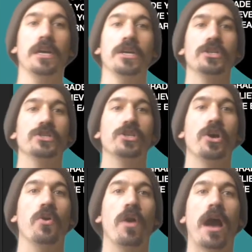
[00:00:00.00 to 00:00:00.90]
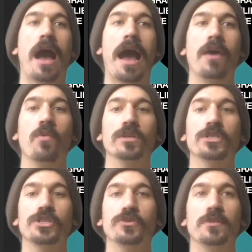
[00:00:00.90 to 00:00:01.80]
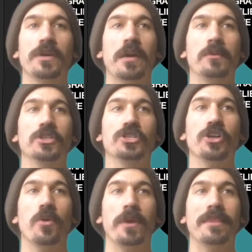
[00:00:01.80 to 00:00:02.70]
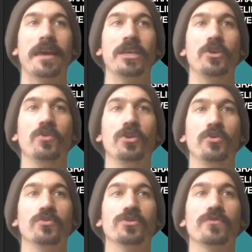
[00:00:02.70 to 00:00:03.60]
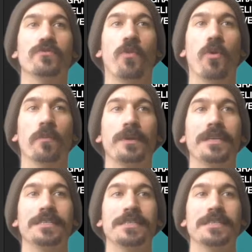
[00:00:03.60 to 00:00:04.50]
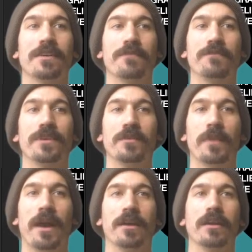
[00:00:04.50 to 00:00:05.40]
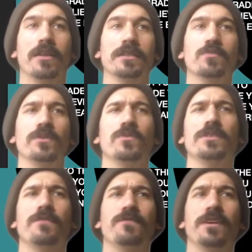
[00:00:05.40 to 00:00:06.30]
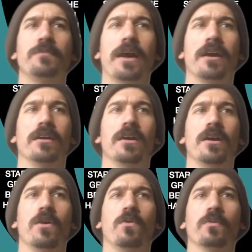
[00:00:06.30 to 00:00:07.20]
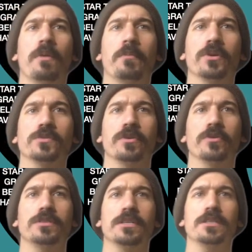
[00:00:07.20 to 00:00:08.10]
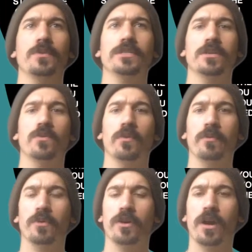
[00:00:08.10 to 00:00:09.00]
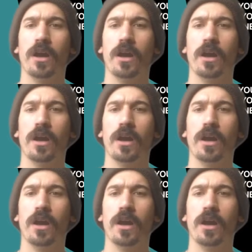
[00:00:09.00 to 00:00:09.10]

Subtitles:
So I want you to be able to show me that you used 4 pieces of feedback. Now what's a feedback? Well, remember, it's one of those things that we did when we were